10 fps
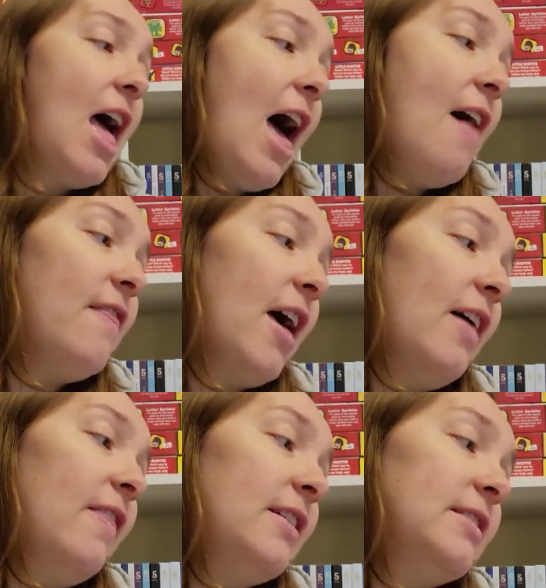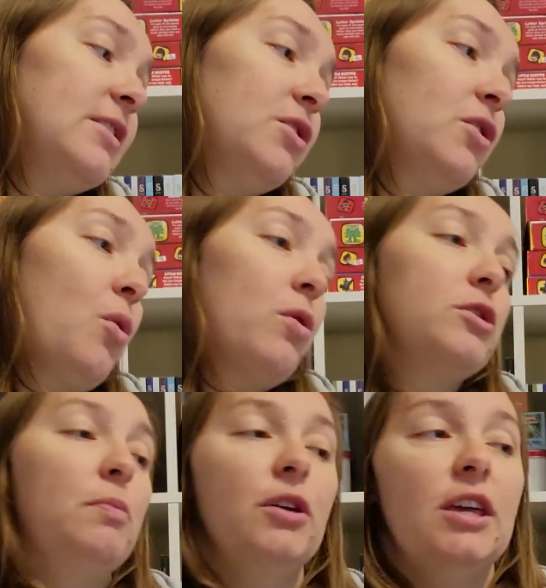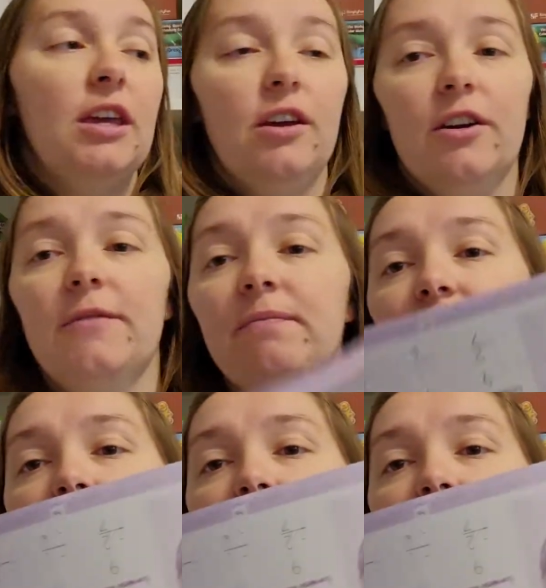And then this is her course book here.